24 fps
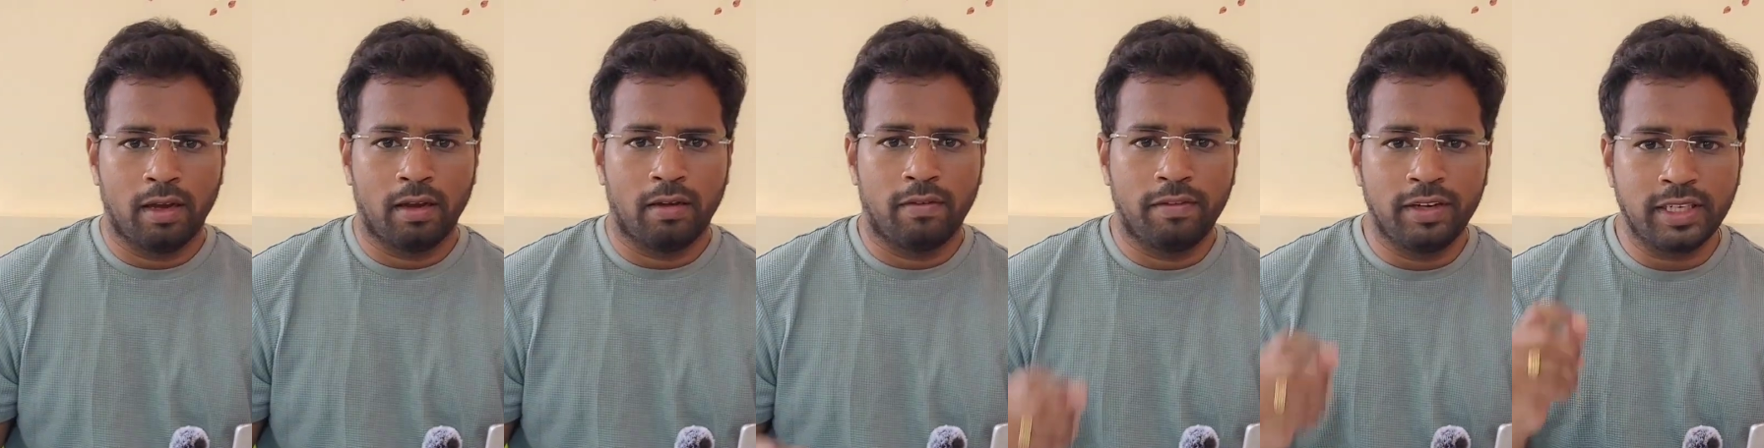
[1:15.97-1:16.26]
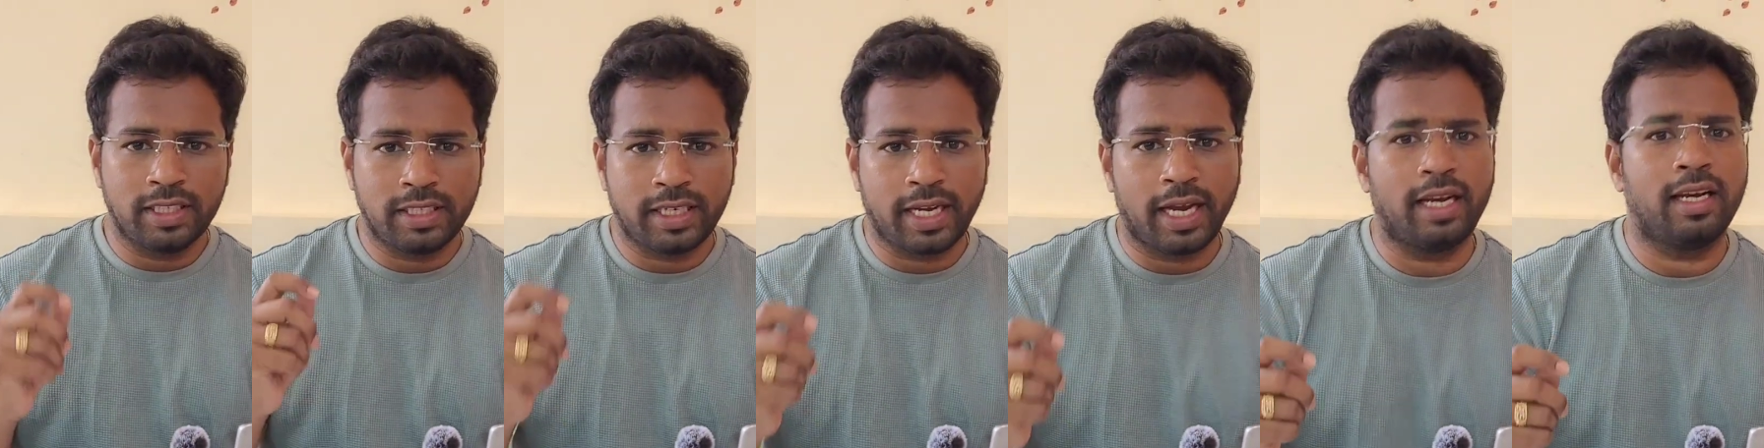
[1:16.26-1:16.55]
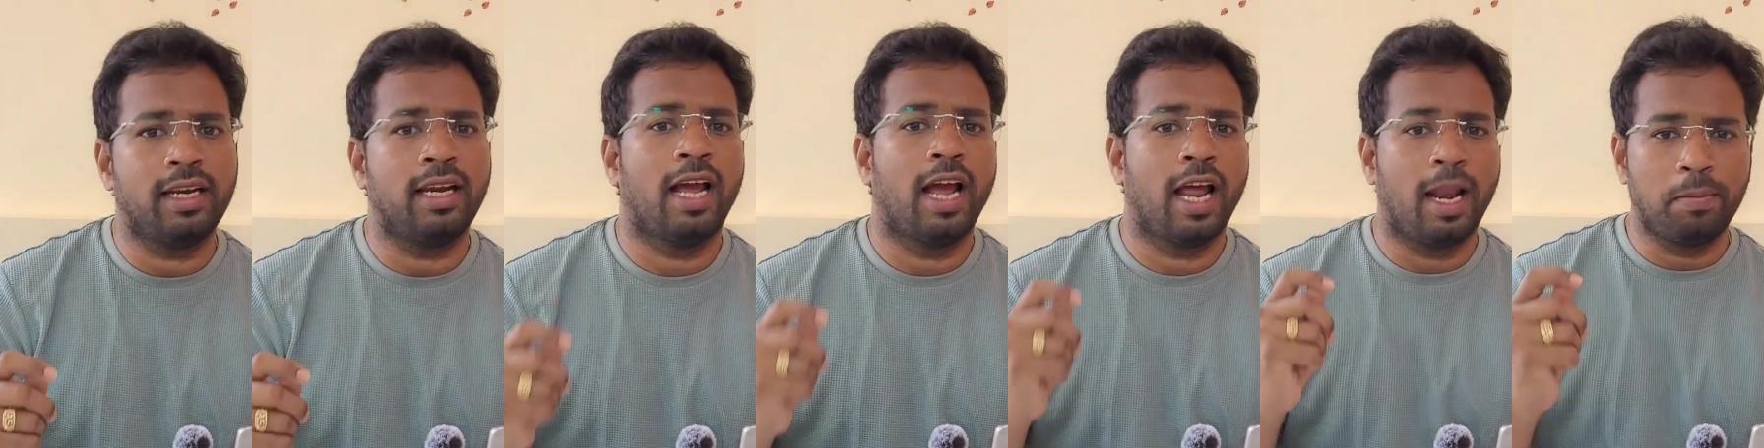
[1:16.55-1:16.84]
which
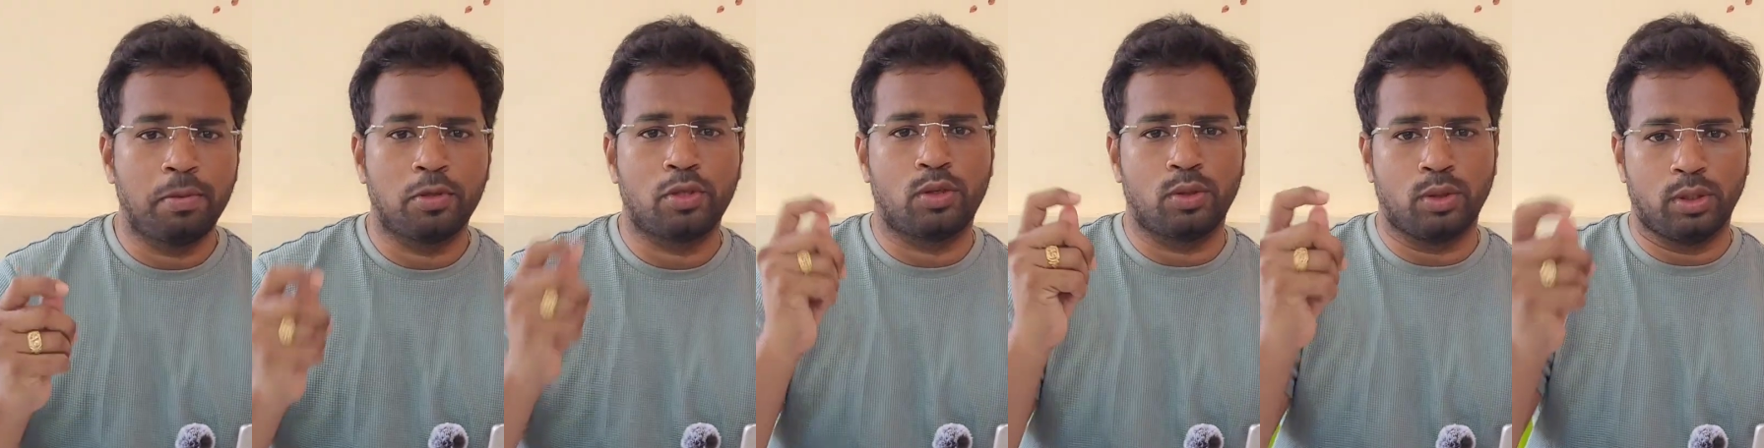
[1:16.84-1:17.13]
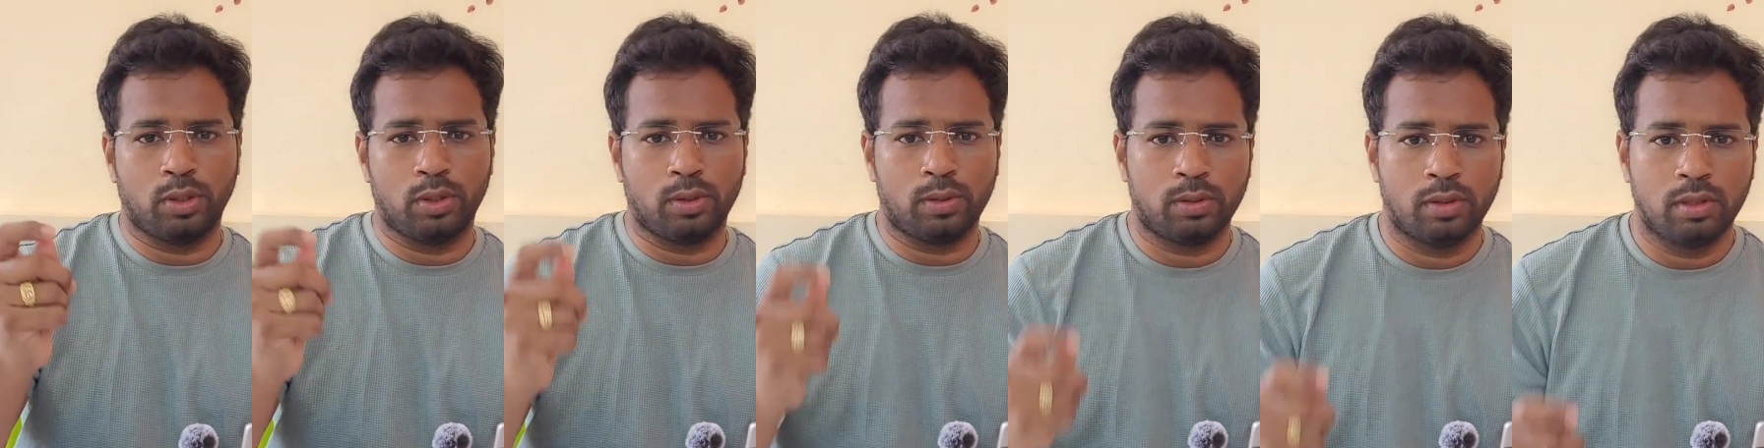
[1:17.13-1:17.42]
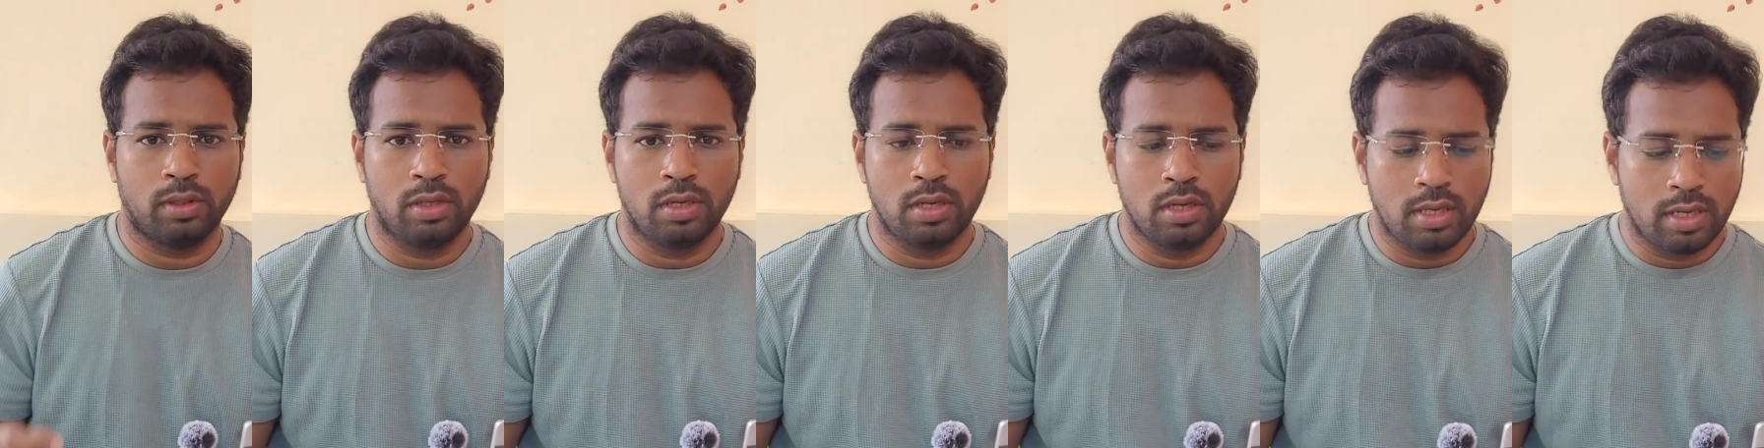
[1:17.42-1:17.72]
can helps to you.
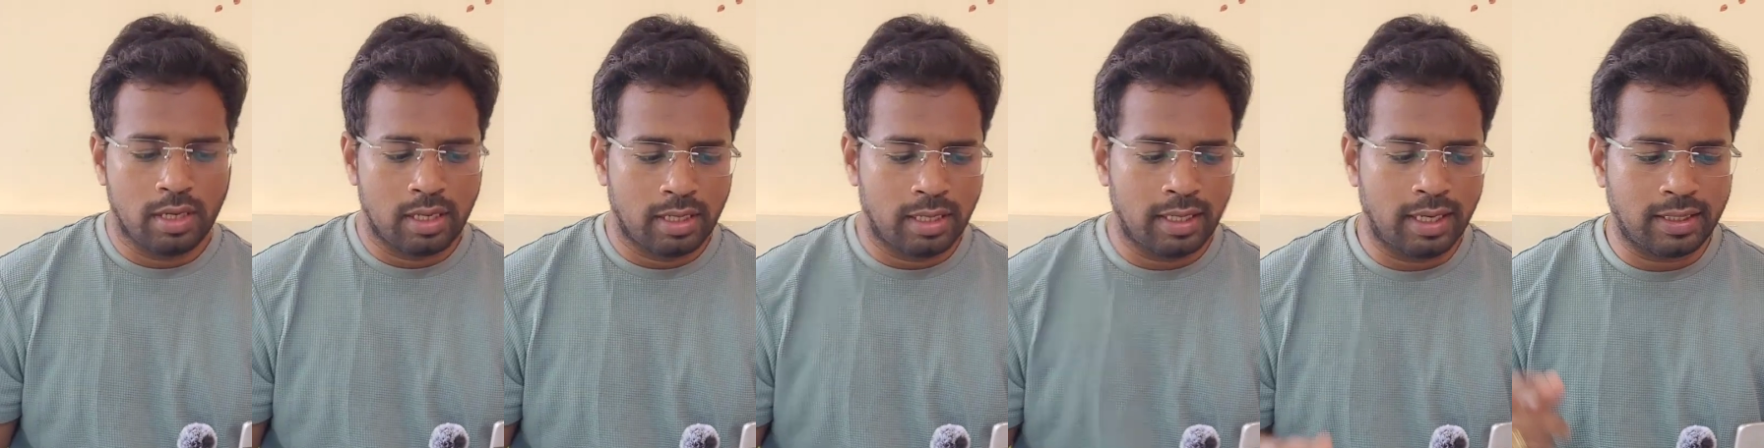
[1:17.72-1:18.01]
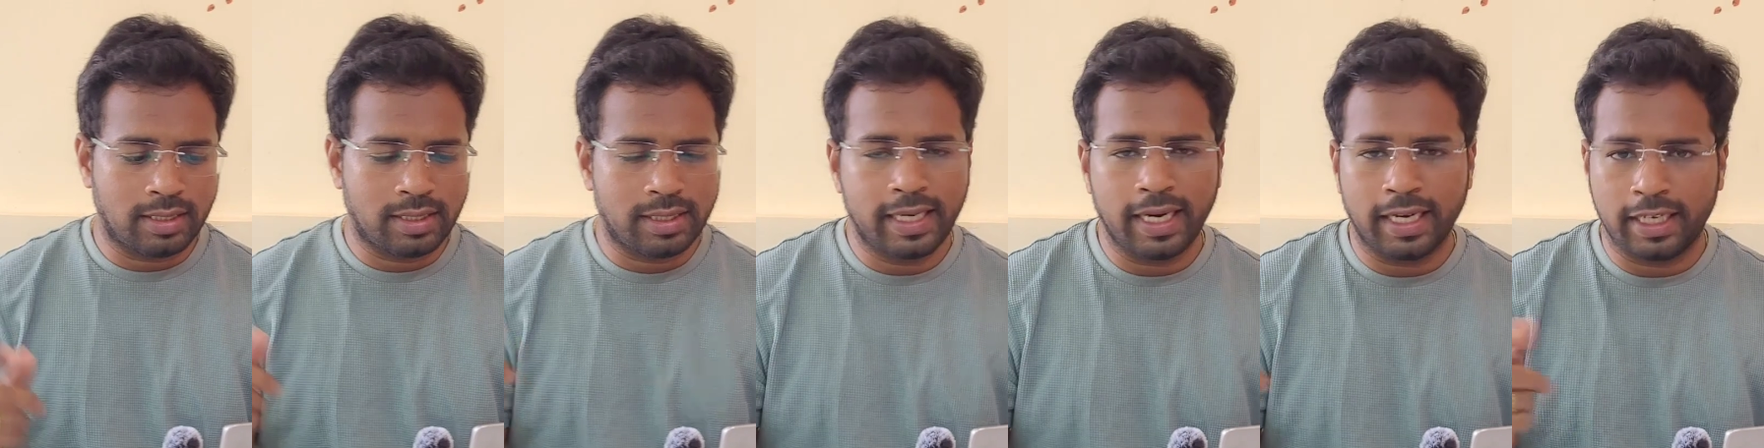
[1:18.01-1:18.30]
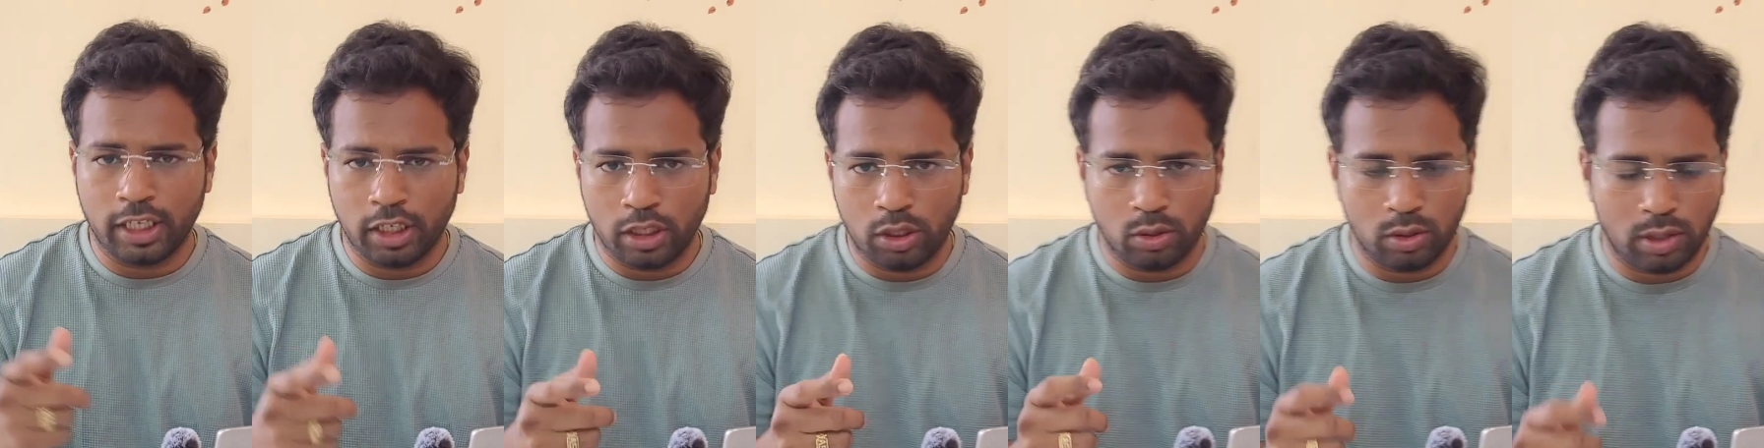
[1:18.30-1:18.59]
Let's
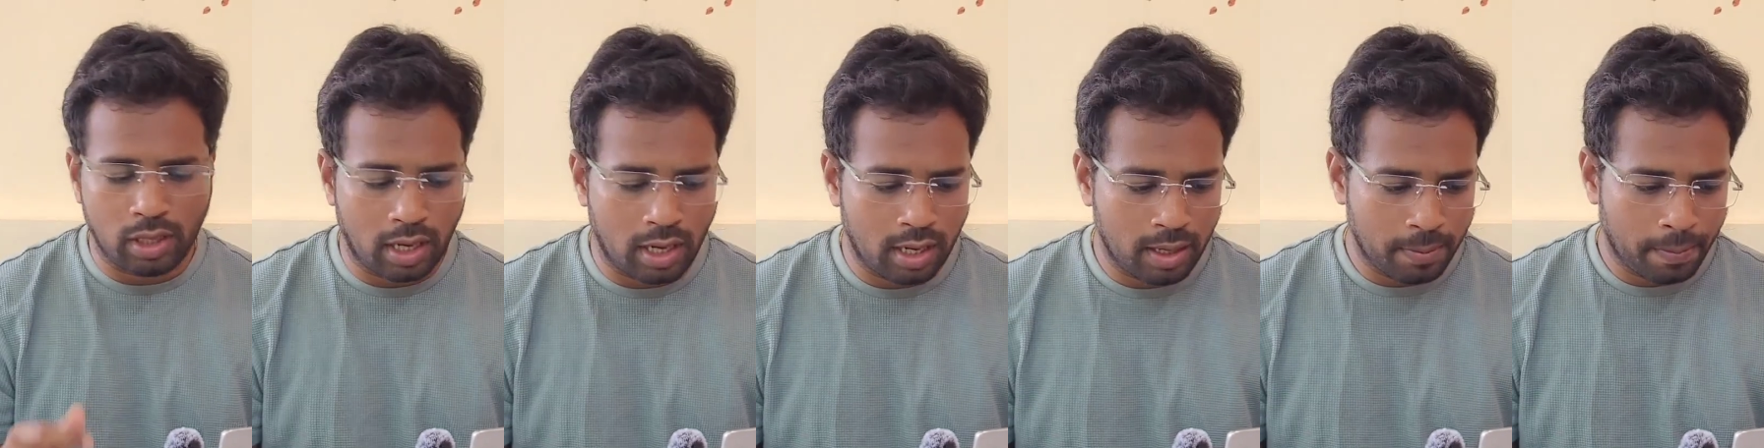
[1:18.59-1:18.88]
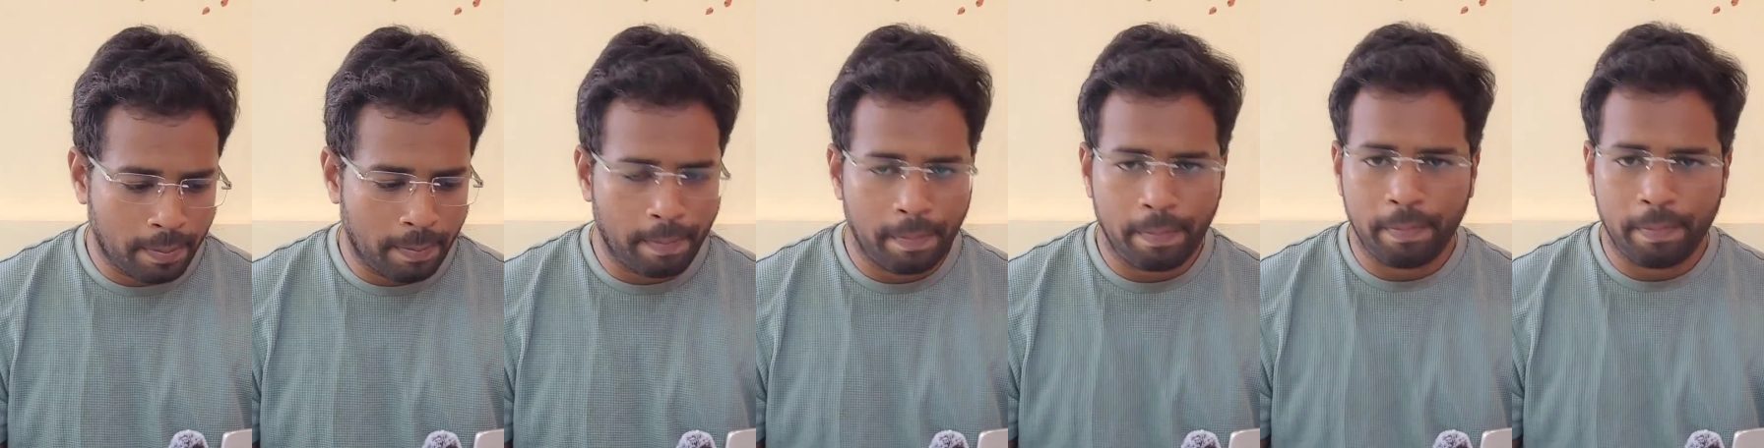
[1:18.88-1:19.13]
get into the